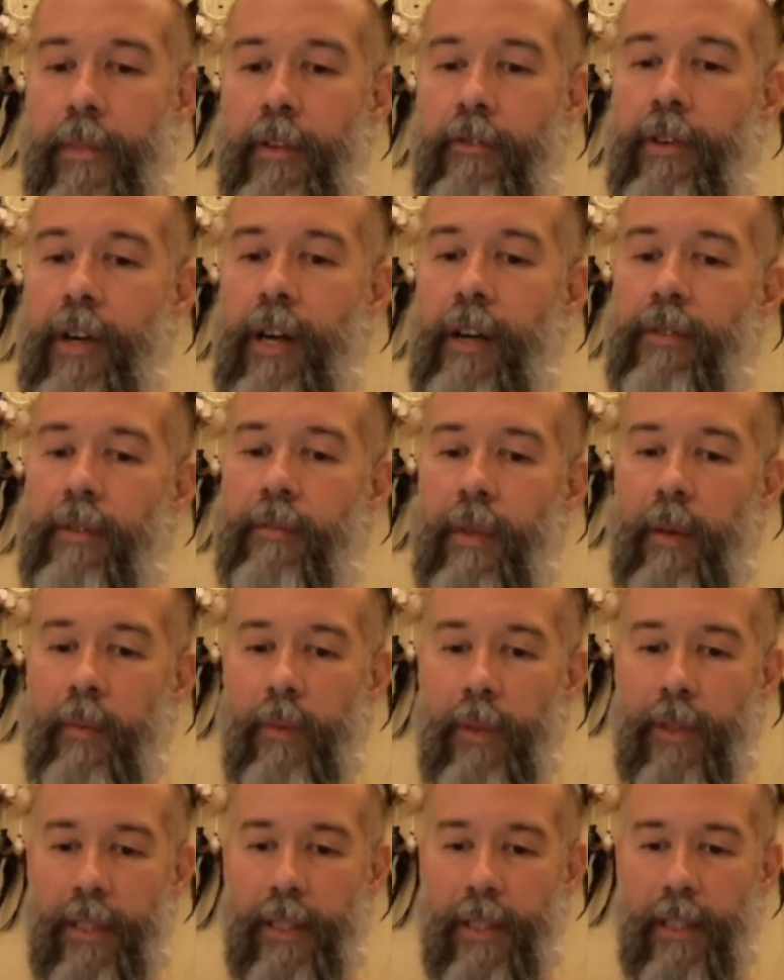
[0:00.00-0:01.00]
5
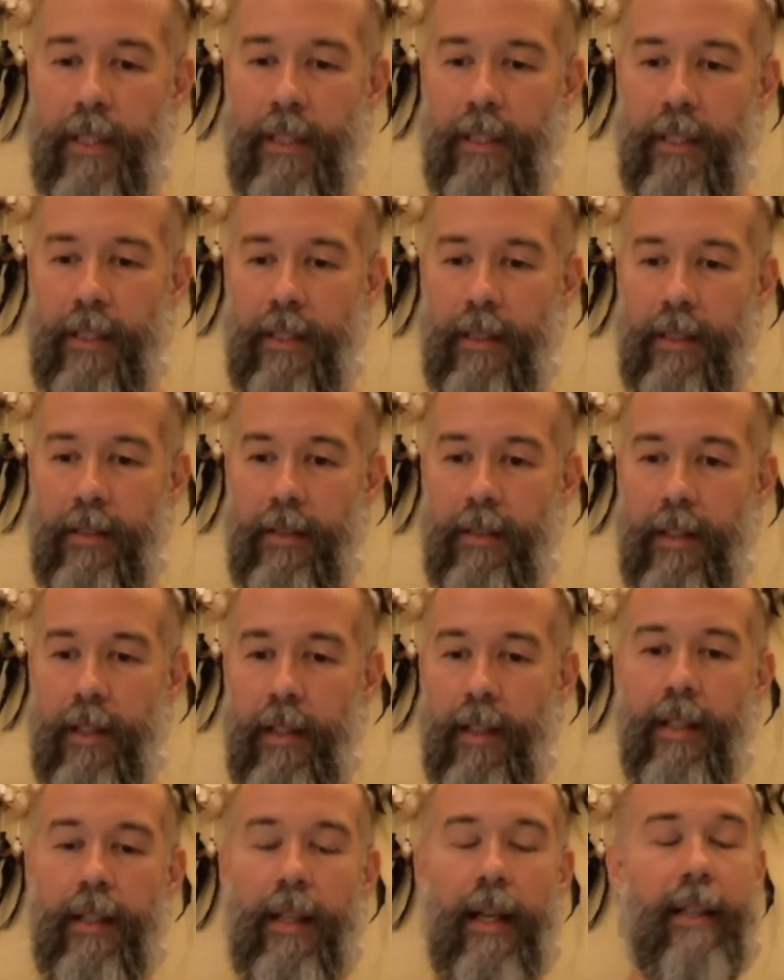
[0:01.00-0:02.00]
remembrances,
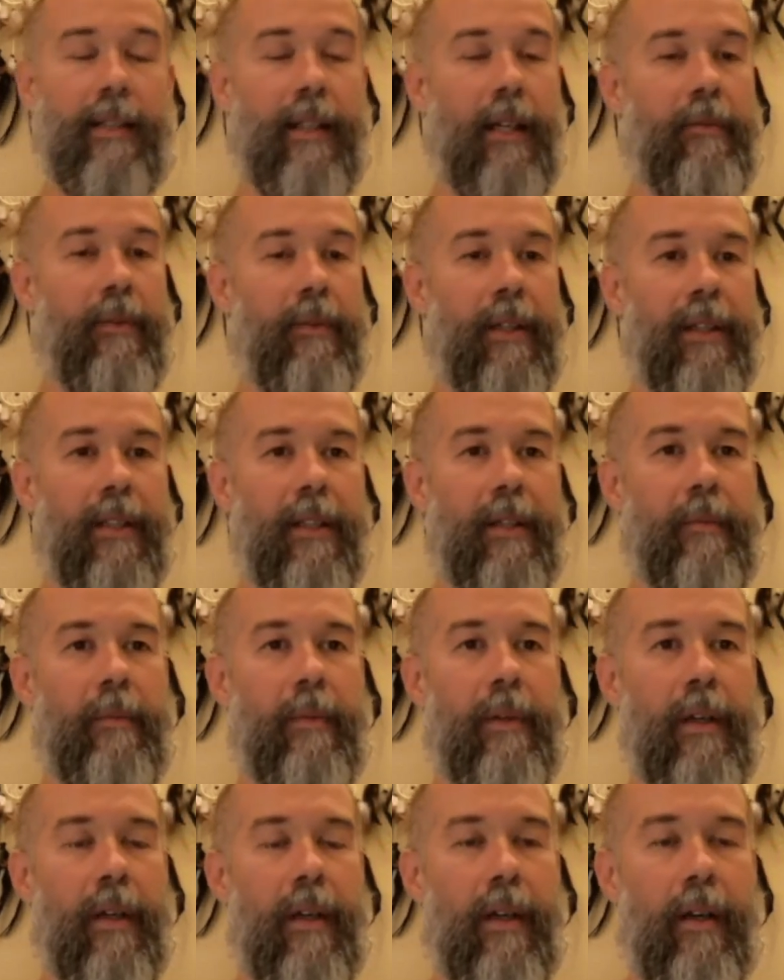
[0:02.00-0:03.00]
and as I read them,